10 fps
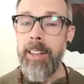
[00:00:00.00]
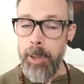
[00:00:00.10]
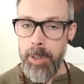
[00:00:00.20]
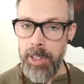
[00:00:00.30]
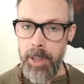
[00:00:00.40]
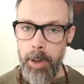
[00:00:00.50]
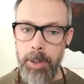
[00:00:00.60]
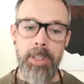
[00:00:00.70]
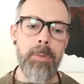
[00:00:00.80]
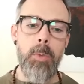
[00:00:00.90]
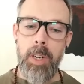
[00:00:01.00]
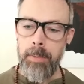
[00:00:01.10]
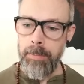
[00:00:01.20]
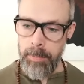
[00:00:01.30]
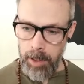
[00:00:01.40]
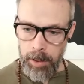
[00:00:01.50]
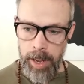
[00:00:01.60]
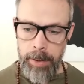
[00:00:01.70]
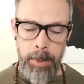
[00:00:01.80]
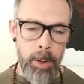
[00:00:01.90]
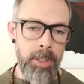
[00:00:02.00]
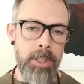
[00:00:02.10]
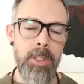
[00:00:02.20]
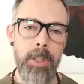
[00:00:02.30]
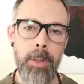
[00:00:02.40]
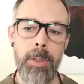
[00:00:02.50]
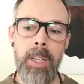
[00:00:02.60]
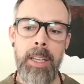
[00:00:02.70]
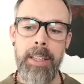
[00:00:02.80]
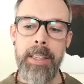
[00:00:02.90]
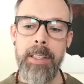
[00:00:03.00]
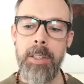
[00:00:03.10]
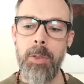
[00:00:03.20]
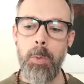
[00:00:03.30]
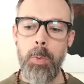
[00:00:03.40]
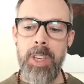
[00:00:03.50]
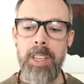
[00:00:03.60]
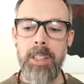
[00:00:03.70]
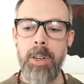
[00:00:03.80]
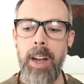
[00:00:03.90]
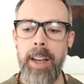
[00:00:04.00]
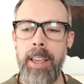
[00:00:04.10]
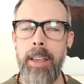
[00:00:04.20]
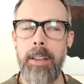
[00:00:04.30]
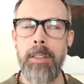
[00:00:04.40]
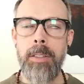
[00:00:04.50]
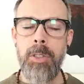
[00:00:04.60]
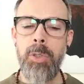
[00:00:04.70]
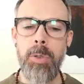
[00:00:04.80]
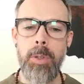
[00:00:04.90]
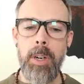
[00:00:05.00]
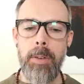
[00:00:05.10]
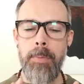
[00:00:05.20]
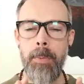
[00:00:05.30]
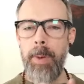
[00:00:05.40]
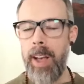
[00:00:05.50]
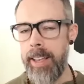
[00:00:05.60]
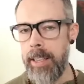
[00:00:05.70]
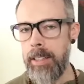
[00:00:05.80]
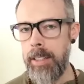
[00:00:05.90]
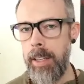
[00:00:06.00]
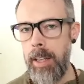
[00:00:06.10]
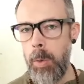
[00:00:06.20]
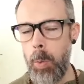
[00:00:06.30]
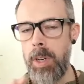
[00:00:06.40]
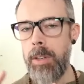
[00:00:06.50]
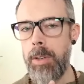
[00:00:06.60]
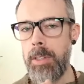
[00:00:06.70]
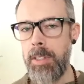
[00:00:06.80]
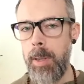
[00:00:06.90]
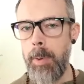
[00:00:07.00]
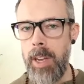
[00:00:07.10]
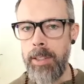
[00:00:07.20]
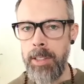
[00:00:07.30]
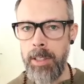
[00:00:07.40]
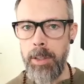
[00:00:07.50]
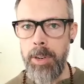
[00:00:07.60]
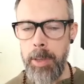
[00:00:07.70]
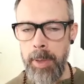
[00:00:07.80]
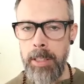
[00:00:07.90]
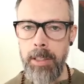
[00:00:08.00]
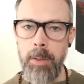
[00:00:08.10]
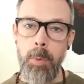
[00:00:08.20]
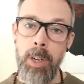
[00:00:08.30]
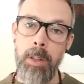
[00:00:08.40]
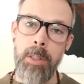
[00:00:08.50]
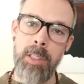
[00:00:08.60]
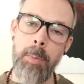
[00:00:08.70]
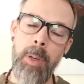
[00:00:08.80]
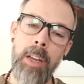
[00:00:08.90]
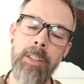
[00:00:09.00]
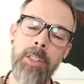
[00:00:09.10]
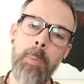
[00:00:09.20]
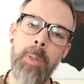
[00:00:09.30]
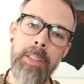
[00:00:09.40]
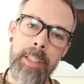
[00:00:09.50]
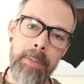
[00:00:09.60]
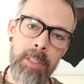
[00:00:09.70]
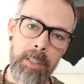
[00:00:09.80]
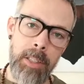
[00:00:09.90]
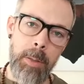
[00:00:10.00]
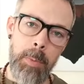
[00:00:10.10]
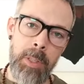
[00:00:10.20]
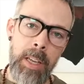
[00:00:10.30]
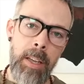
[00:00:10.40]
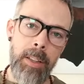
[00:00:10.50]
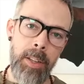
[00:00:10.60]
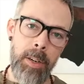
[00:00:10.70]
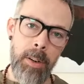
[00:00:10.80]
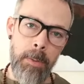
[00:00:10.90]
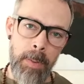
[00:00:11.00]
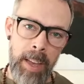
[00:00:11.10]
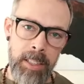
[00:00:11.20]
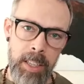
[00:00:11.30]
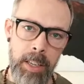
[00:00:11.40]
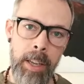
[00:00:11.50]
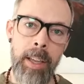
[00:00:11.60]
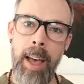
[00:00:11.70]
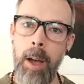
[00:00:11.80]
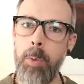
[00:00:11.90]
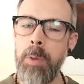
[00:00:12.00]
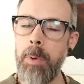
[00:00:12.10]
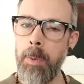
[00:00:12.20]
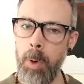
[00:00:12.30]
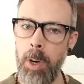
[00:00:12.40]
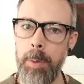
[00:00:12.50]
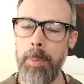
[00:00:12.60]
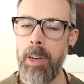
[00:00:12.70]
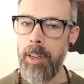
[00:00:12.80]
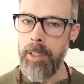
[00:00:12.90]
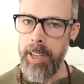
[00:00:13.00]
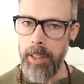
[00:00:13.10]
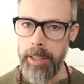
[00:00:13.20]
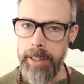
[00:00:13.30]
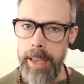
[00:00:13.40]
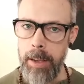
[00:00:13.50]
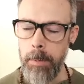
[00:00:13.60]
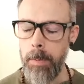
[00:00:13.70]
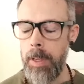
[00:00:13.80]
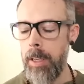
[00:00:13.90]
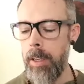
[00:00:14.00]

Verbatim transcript: I do as a coach and what a lot of coaches do is we try to find what are those subconscious agreements and what are those subconscious belief systems that are affecting how we perform uh, our daily life.